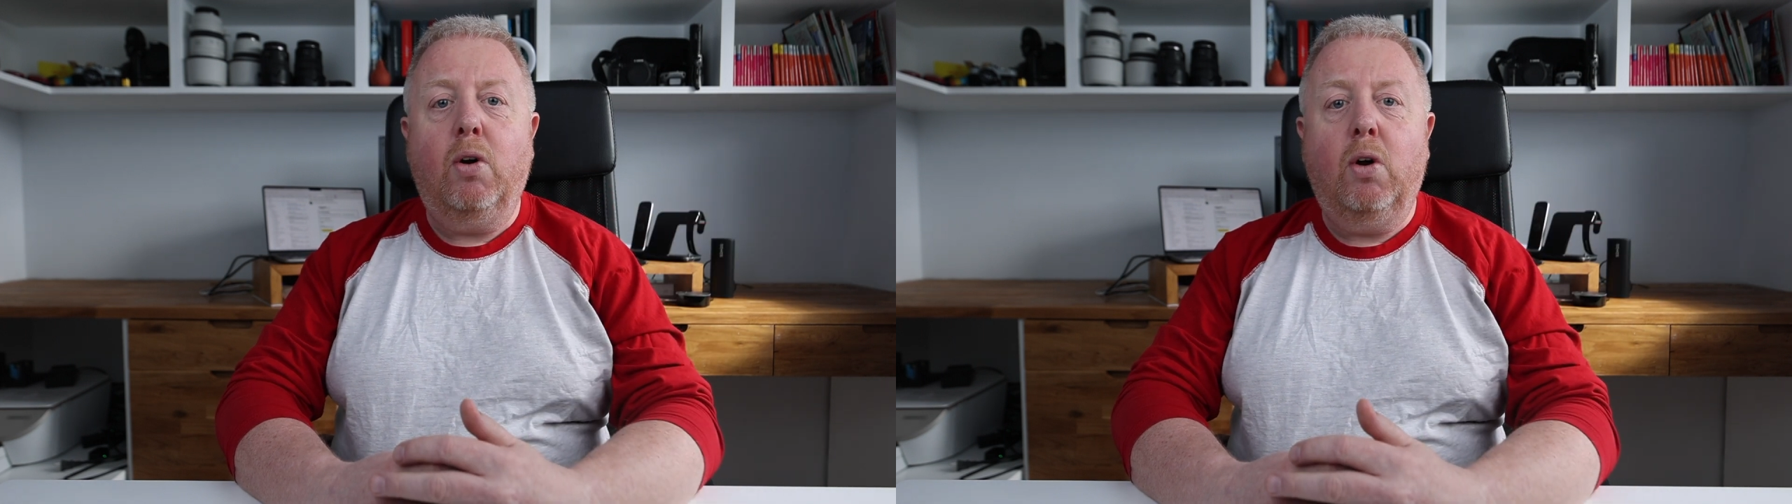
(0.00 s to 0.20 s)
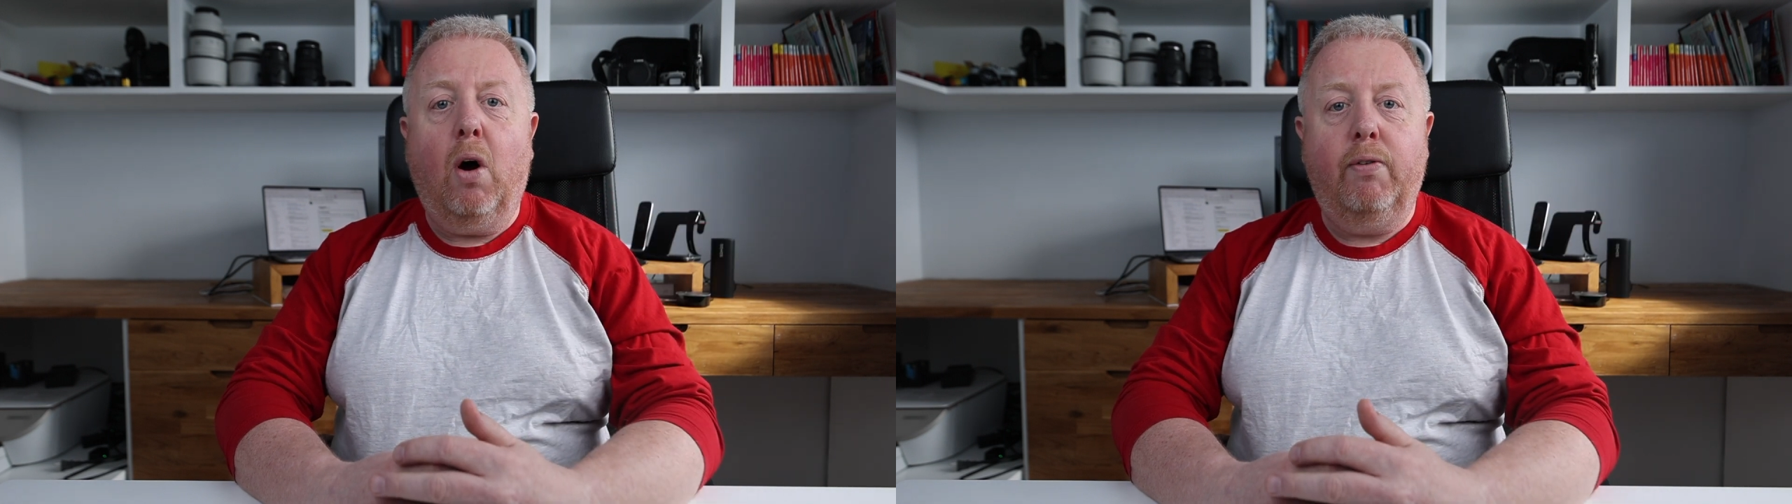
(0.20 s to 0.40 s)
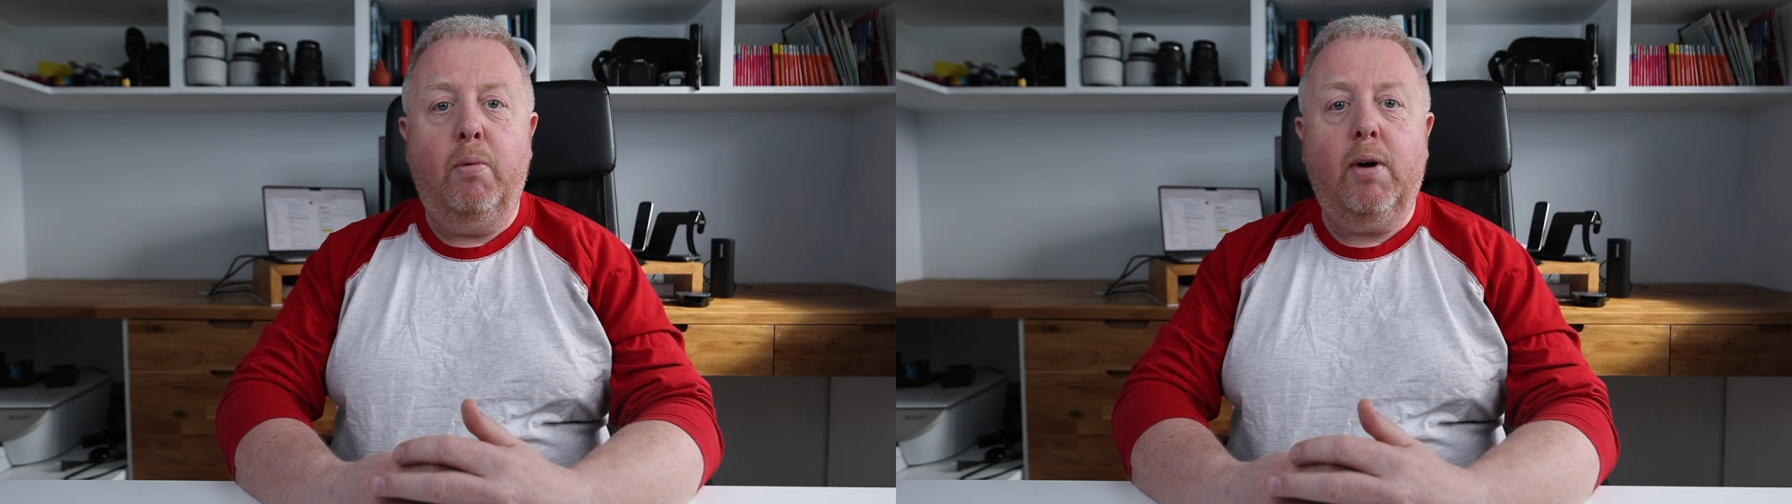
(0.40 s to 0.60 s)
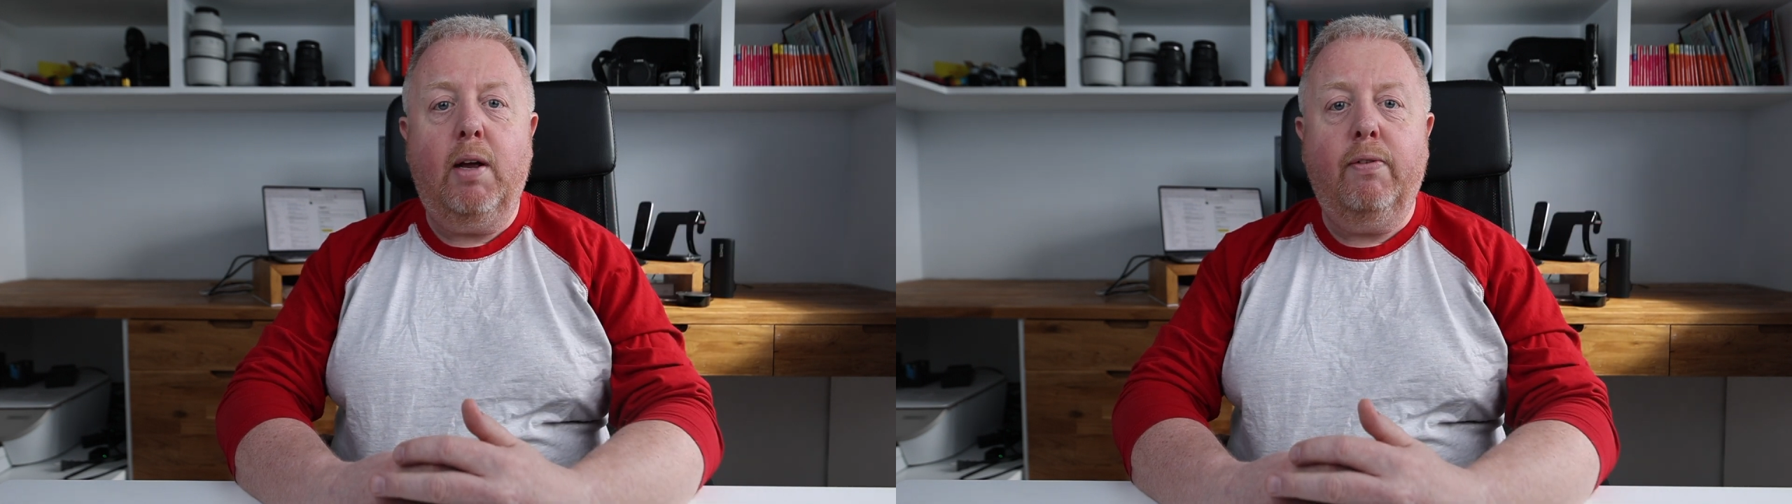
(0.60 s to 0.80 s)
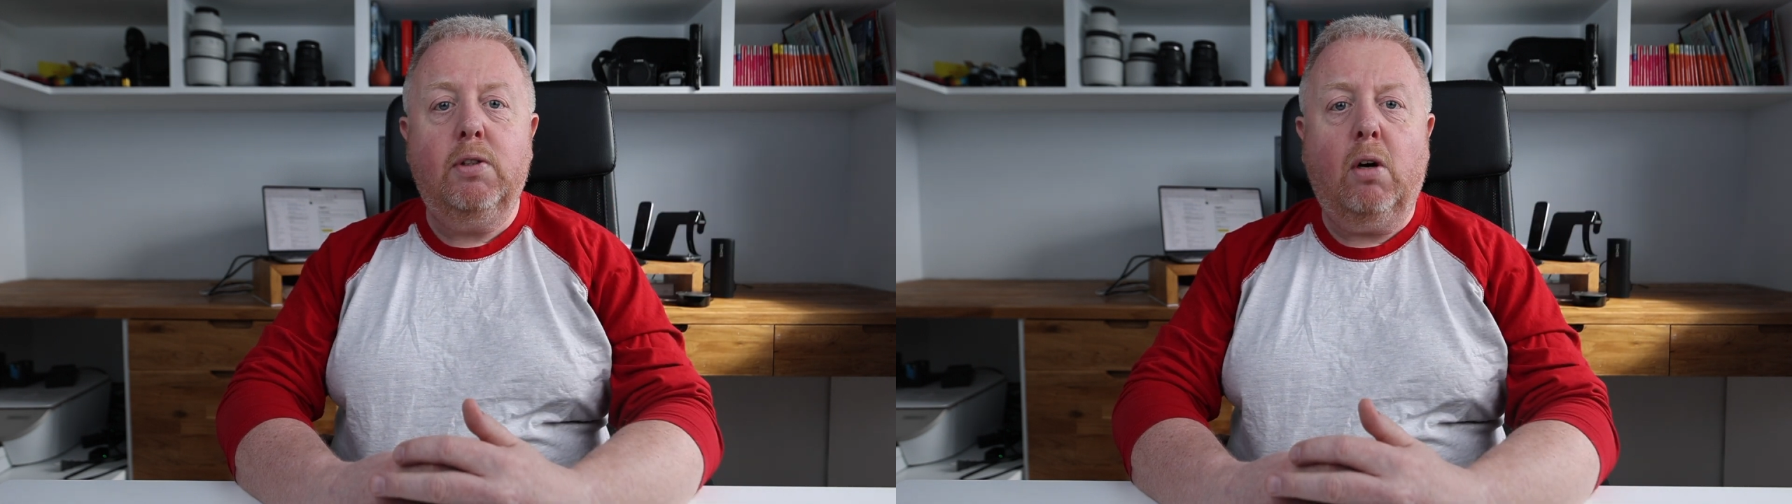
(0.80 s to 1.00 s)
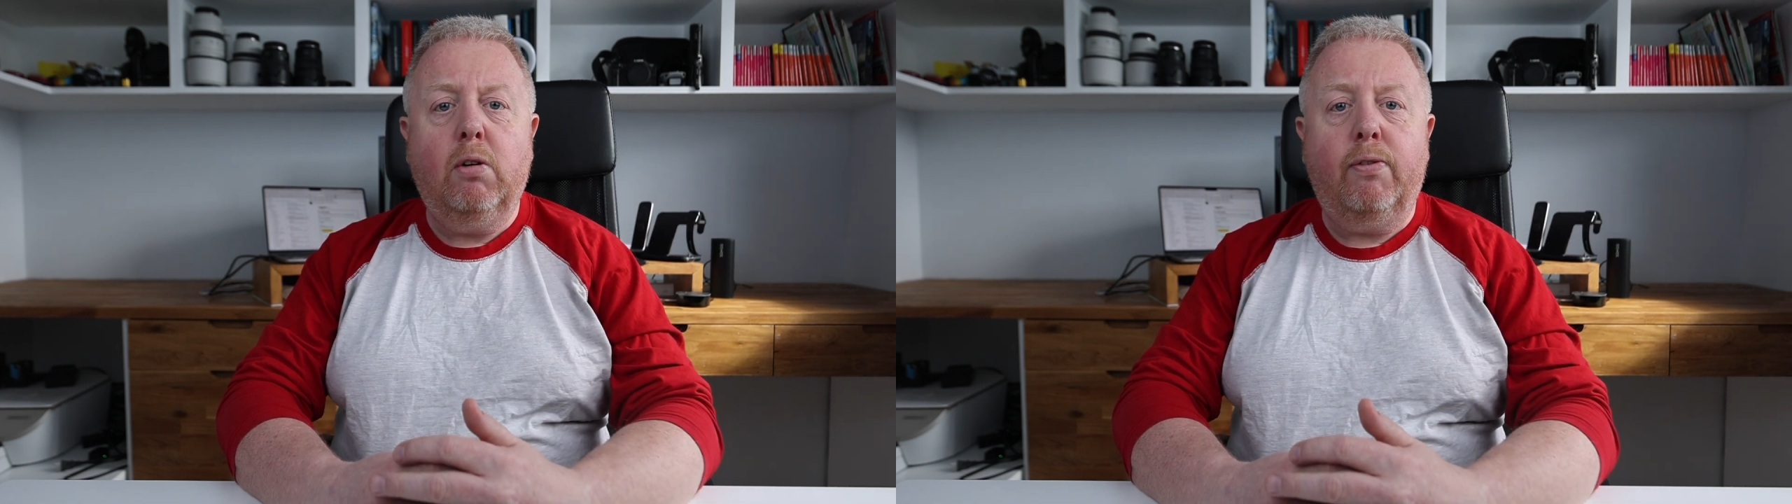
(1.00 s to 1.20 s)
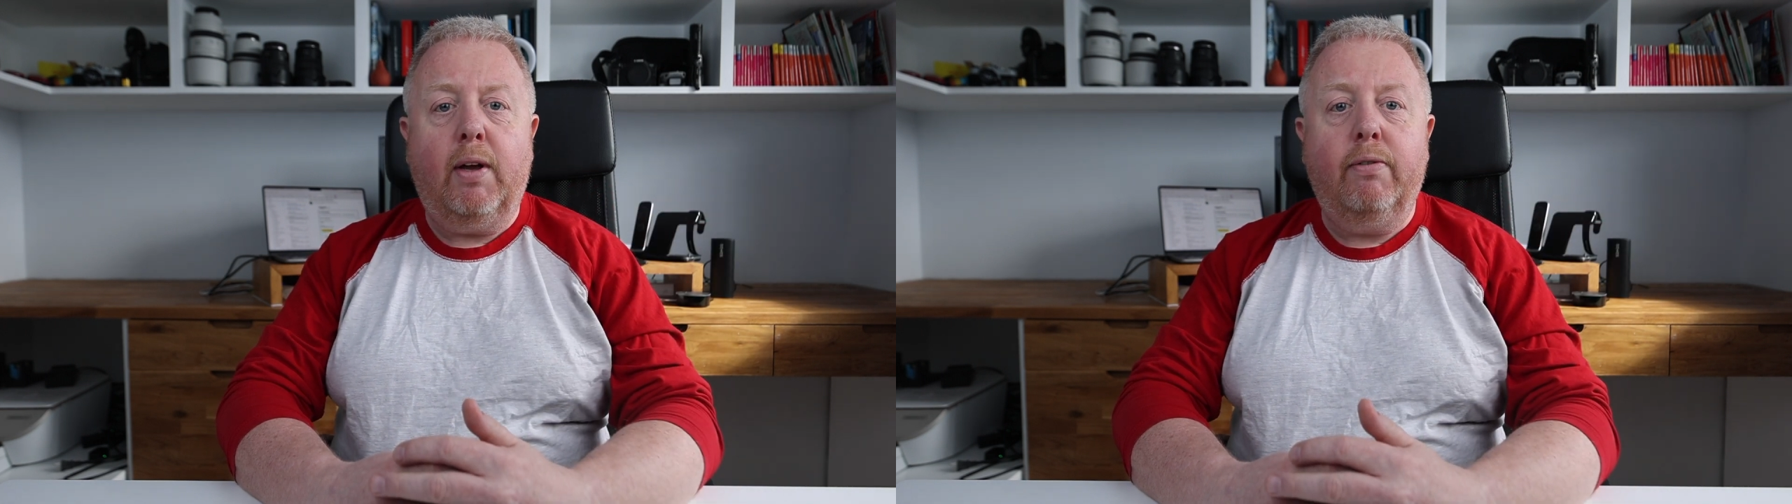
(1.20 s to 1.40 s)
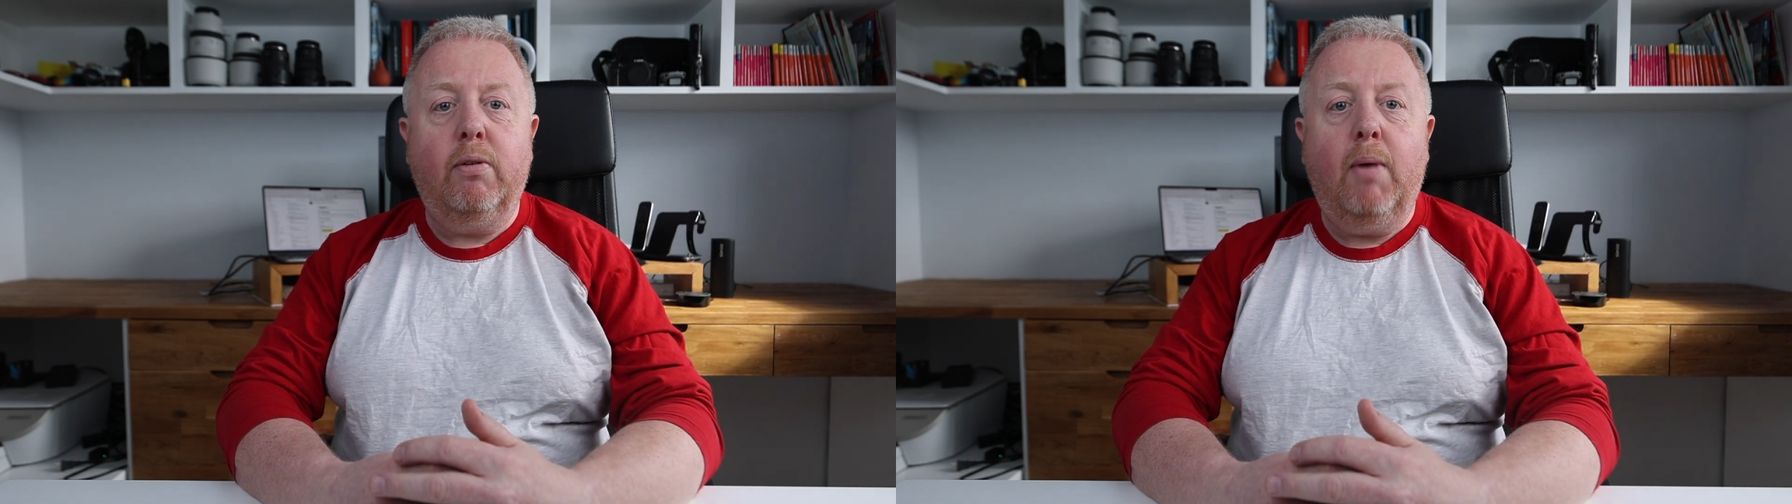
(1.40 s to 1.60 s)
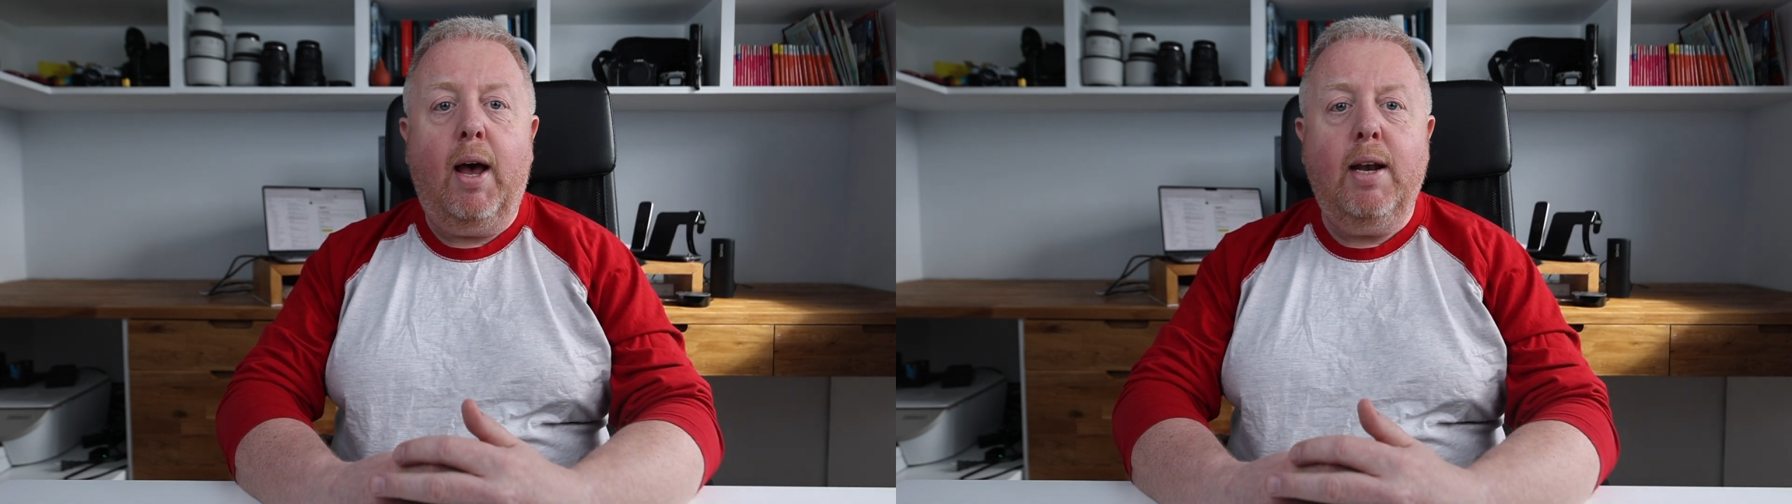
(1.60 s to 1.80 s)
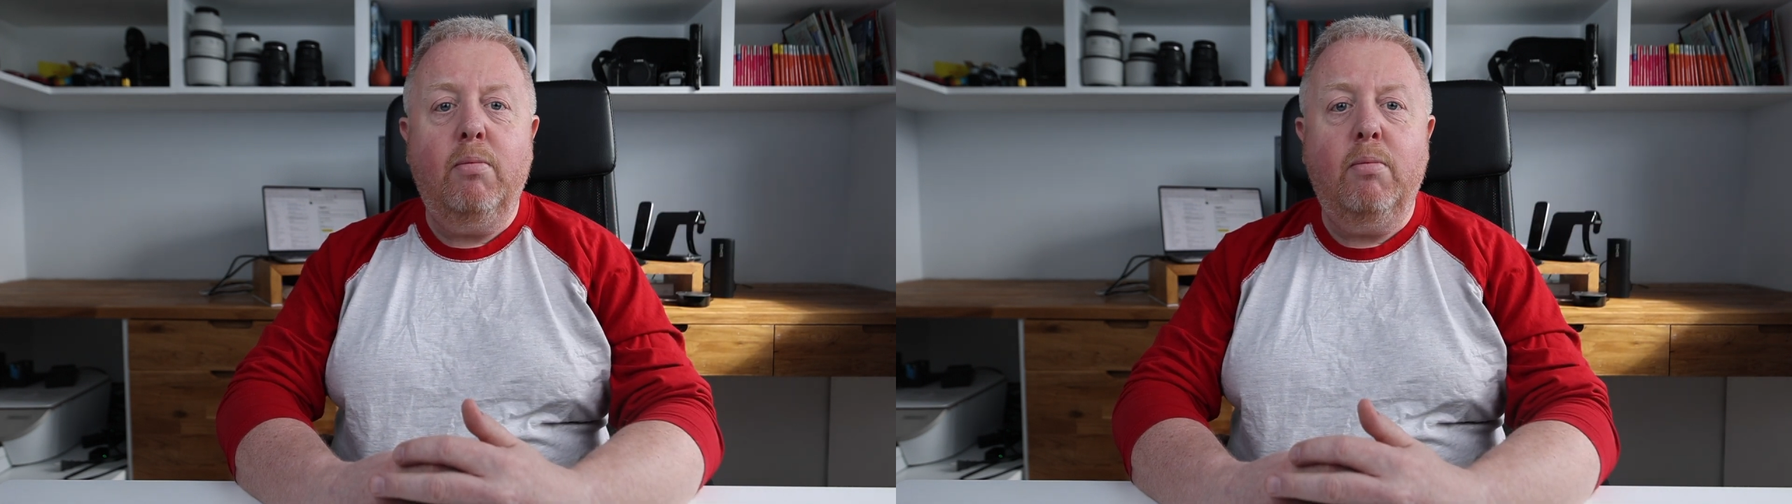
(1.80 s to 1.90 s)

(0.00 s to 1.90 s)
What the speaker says: on Coffee Break Photography from